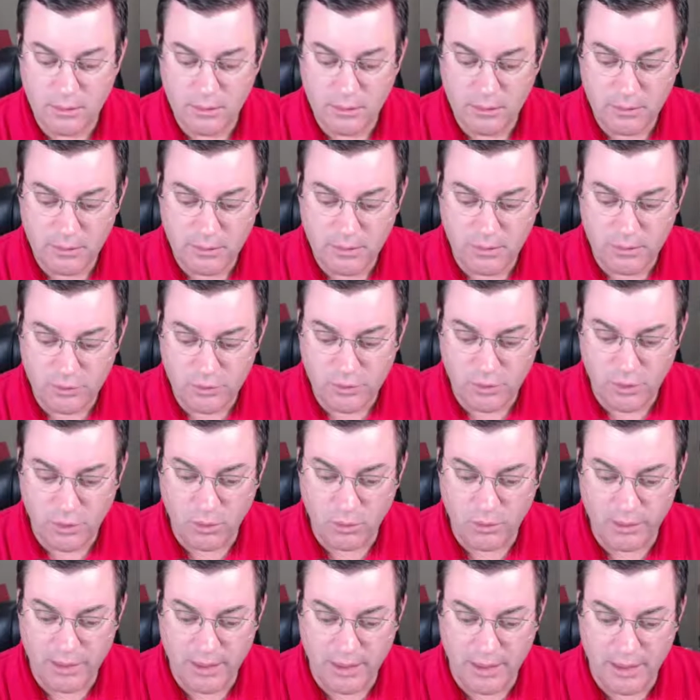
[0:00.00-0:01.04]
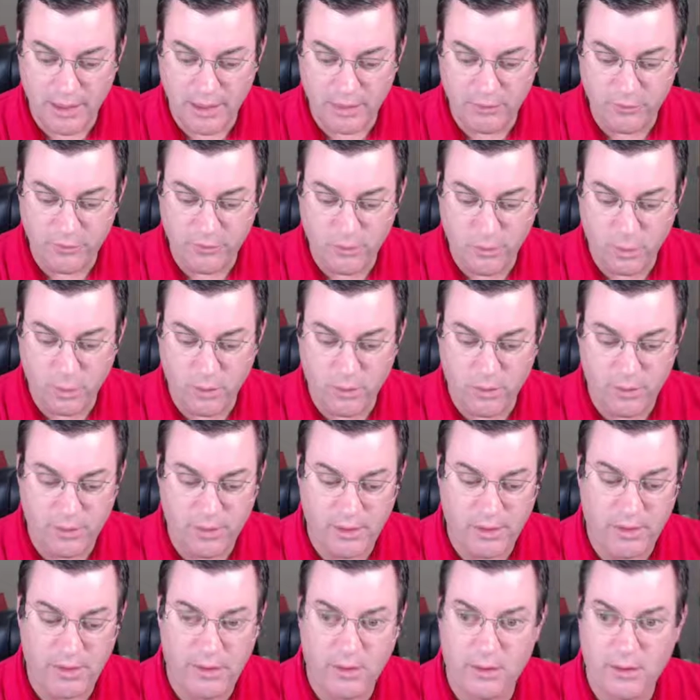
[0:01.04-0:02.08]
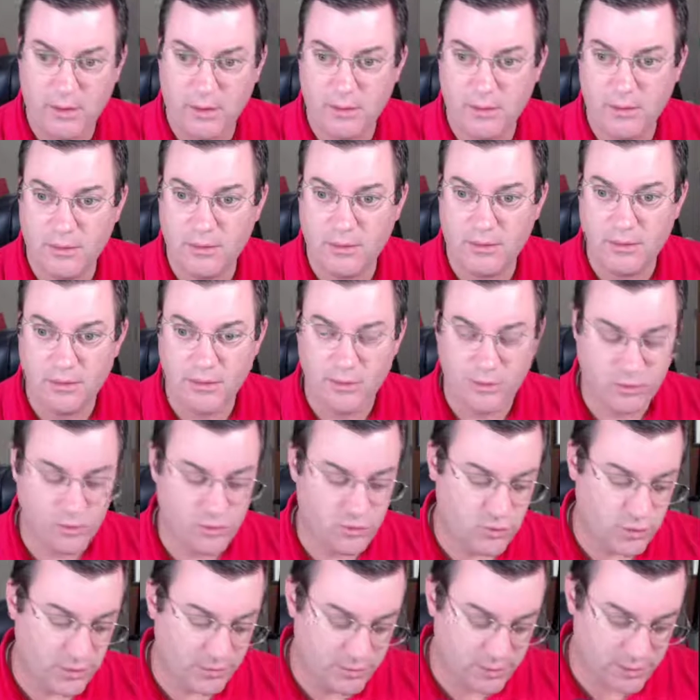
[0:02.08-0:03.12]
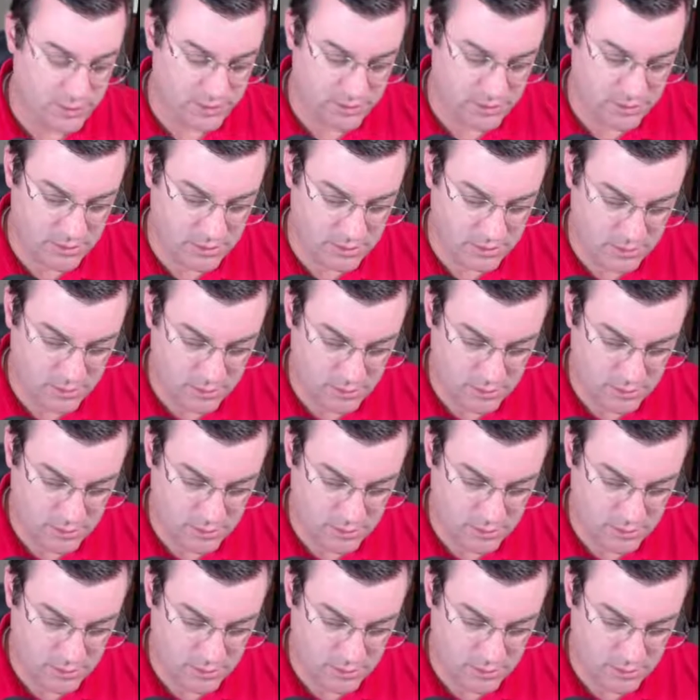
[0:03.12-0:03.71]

control 9 for the triplets.